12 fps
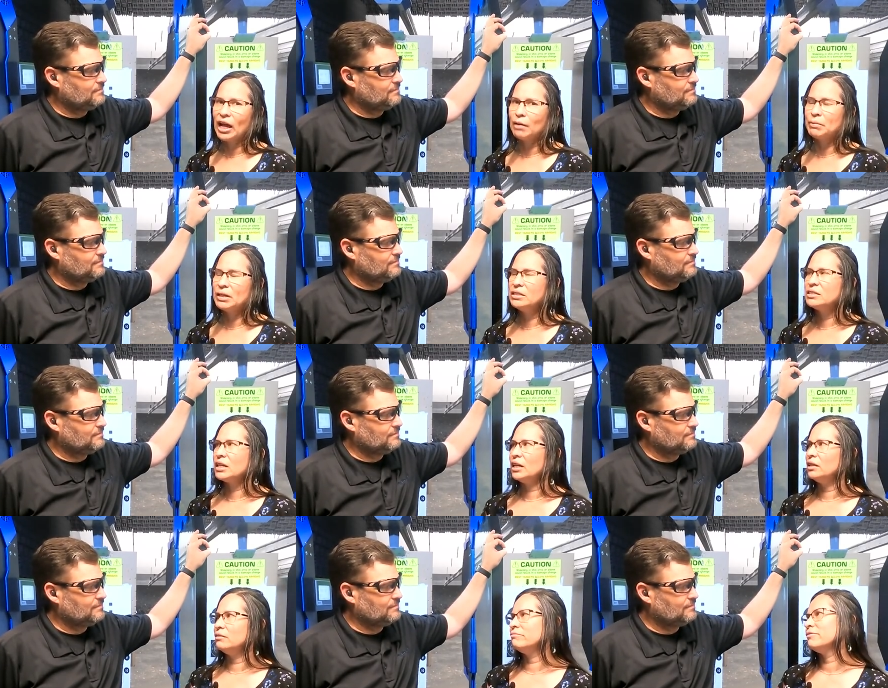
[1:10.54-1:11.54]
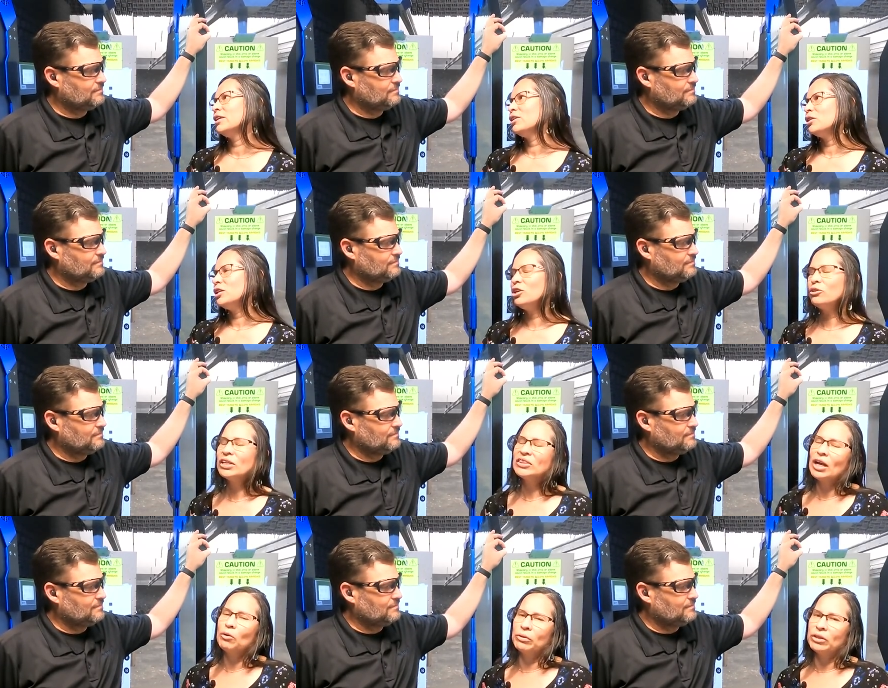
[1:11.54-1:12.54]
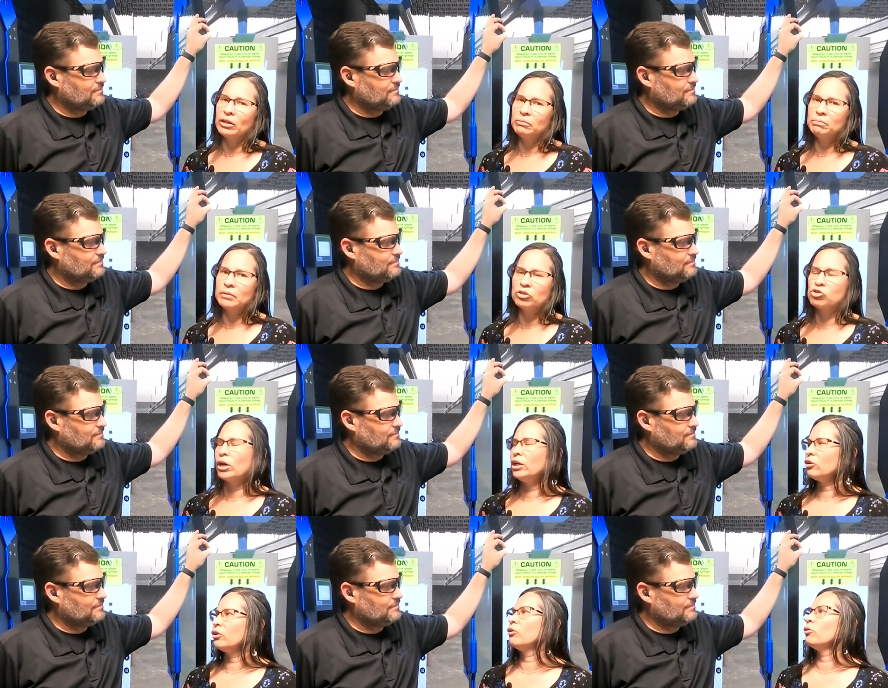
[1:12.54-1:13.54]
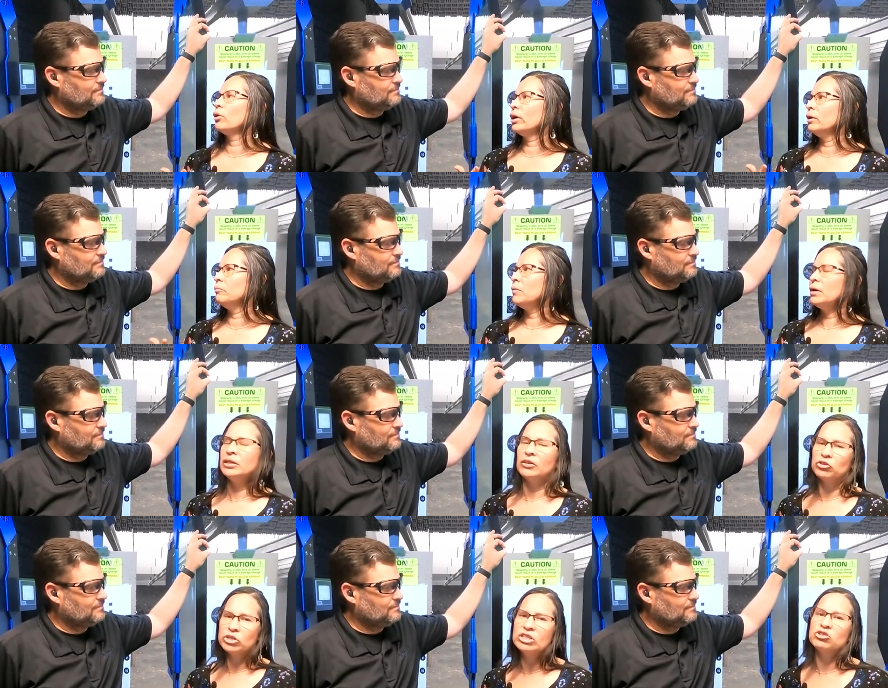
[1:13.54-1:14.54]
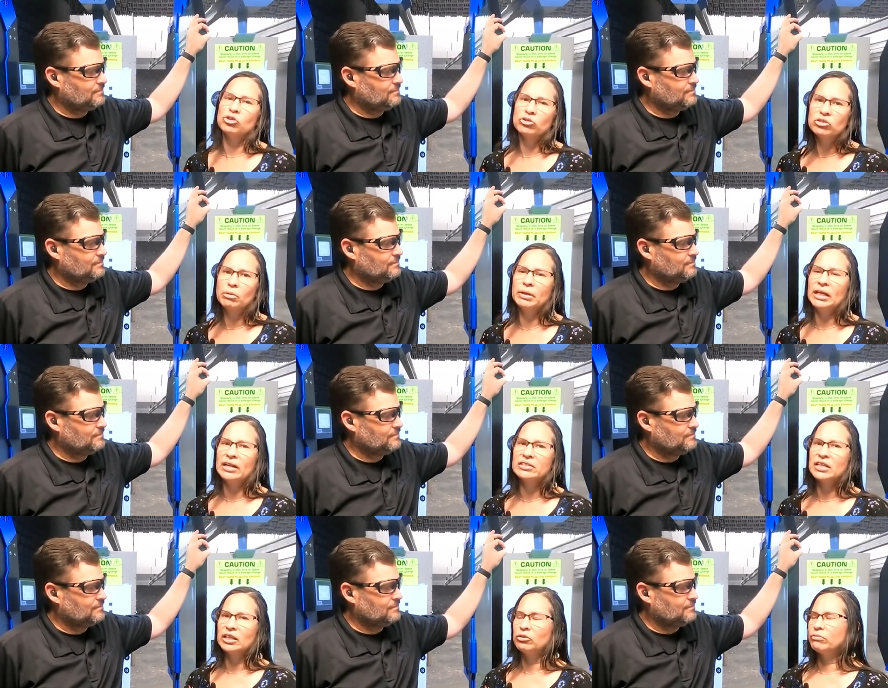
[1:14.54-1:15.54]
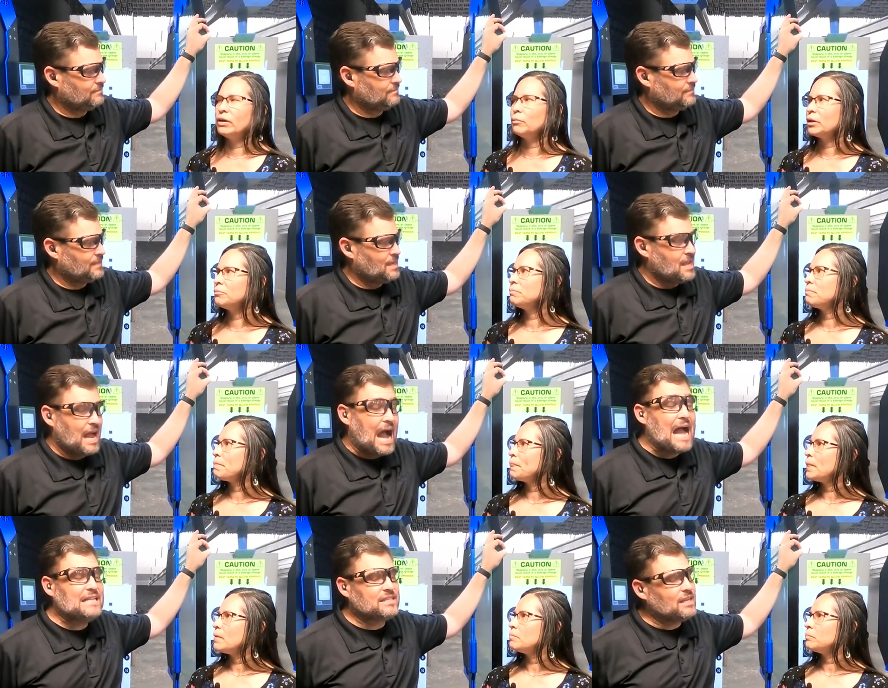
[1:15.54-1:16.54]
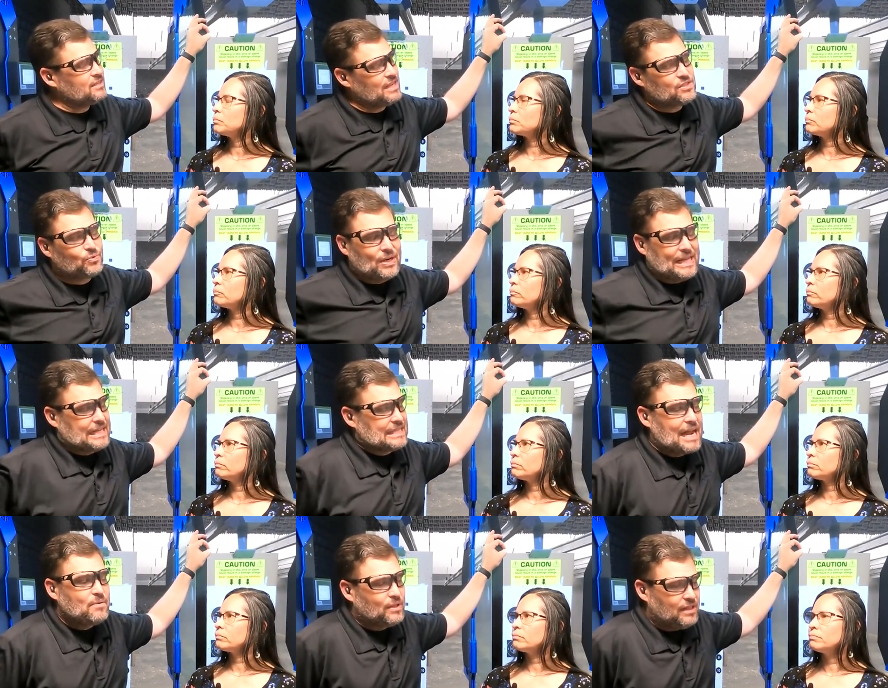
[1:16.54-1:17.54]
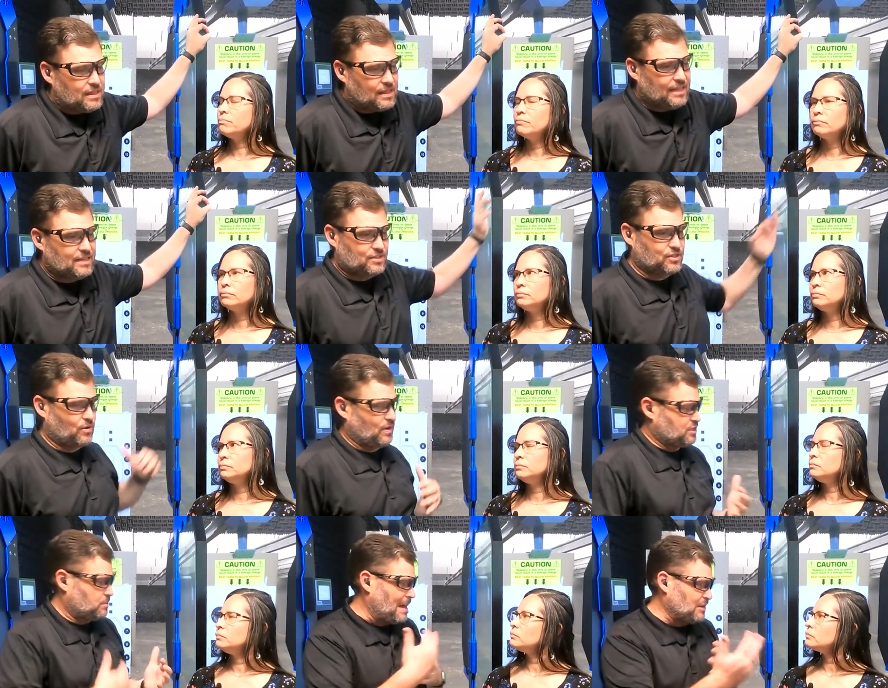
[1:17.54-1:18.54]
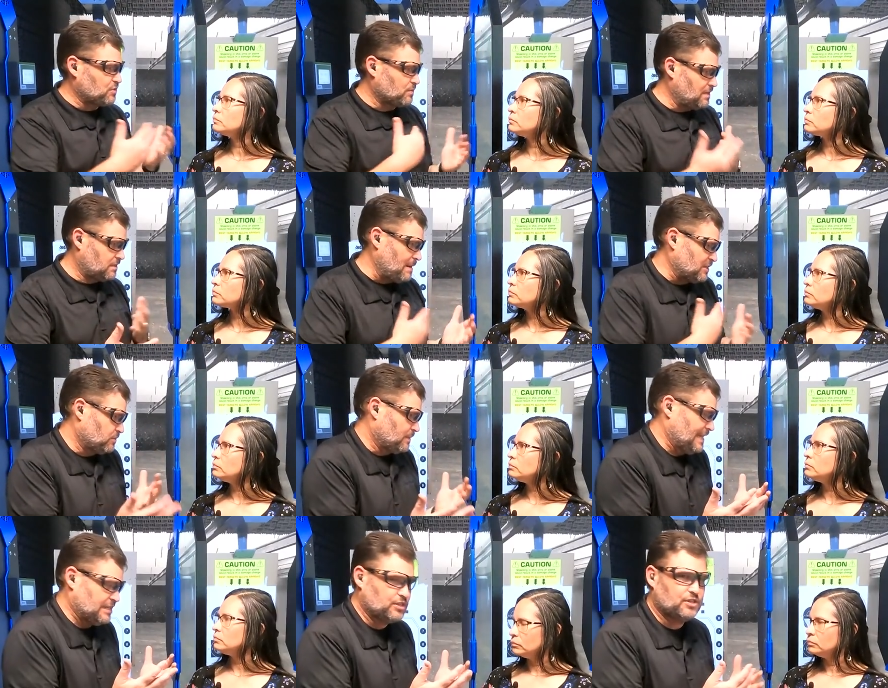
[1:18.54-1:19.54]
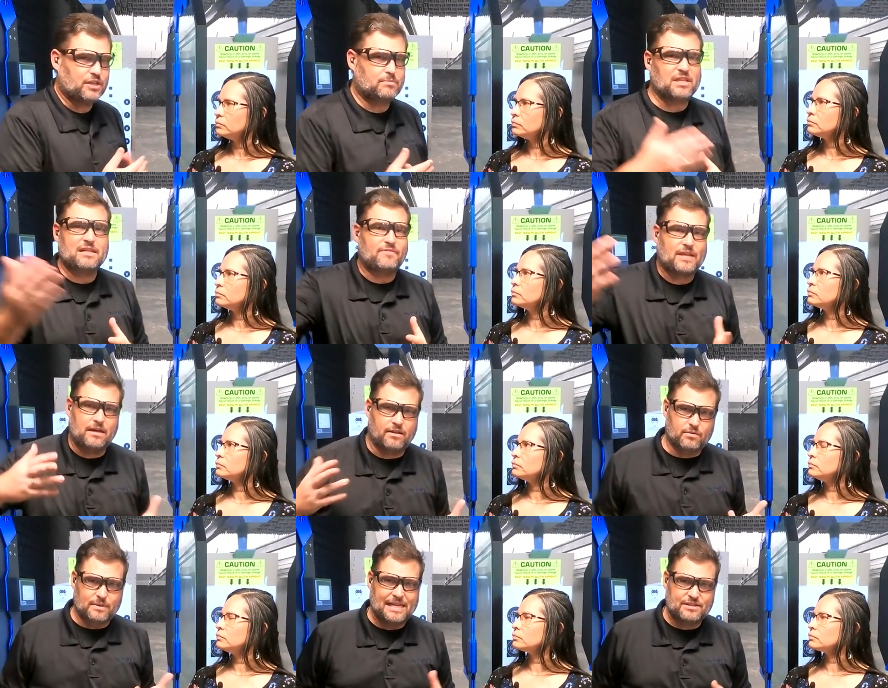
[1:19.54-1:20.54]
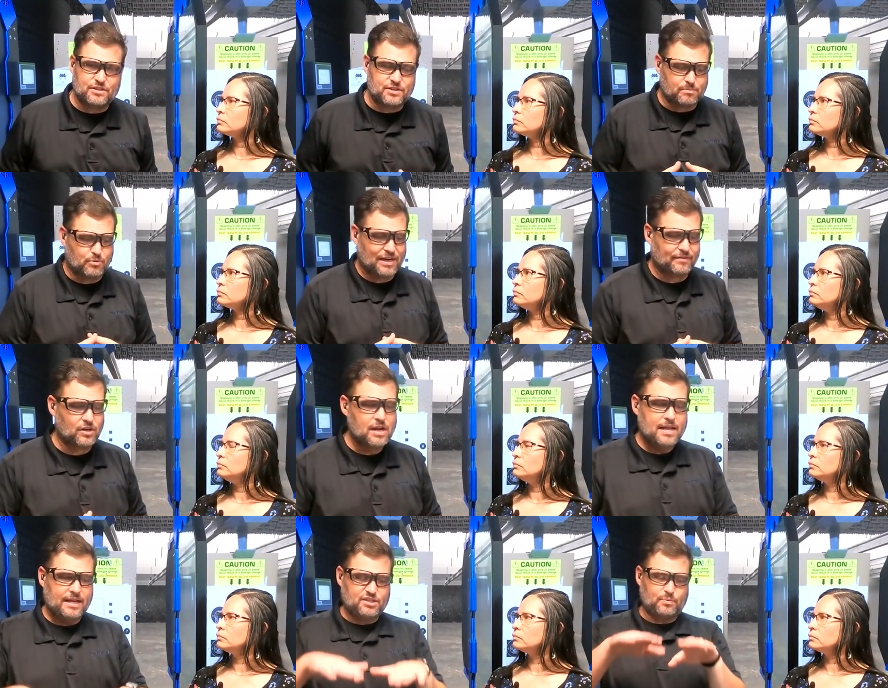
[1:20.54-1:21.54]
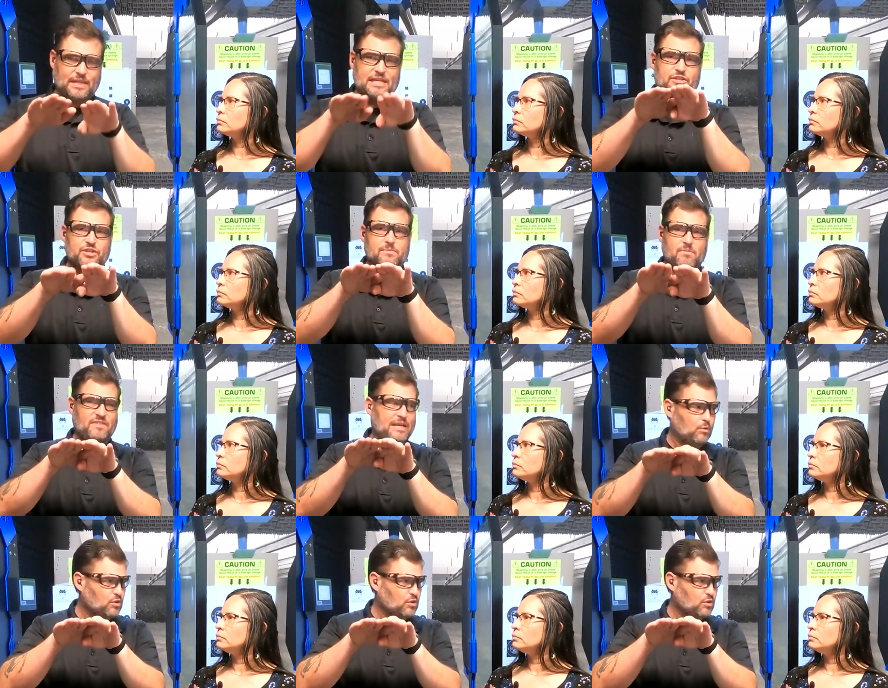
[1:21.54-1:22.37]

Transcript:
Speaker 1: that happens and you don't get that with a, a trainer or a, another teacher or somebody outside of your family
Speaker 2: it's, it's funny because I really think so. A spouse, a spousal relationship, significant other relationship, whatever, is a relationship of